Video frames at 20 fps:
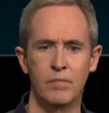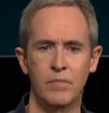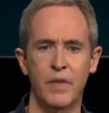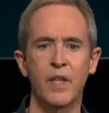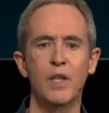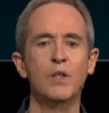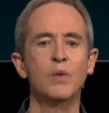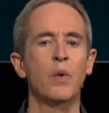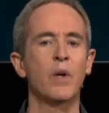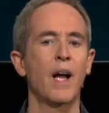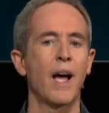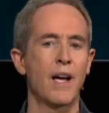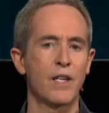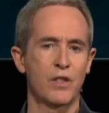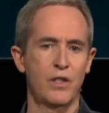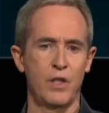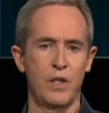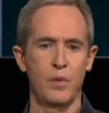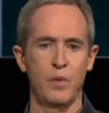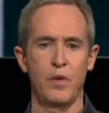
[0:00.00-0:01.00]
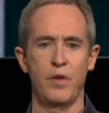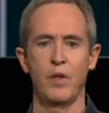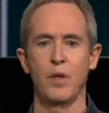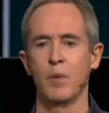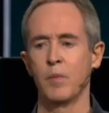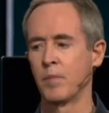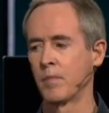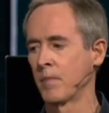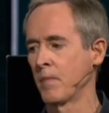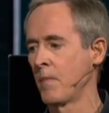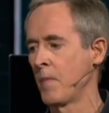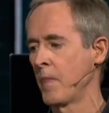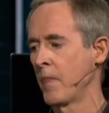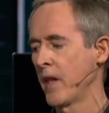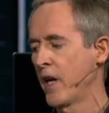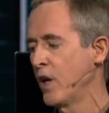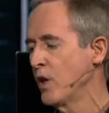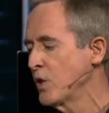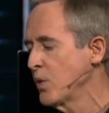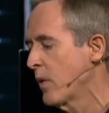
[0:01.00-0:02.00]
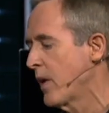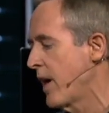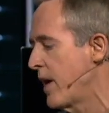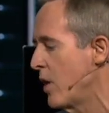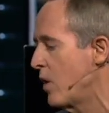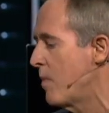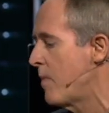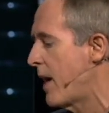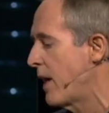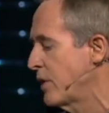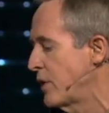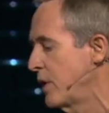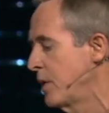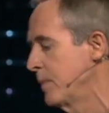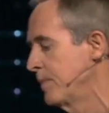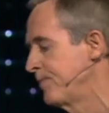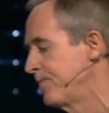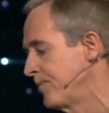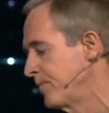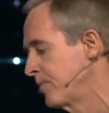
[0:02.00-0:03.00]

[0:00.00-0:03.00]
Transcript: Here's what it has to do with you. Here's what I know about you.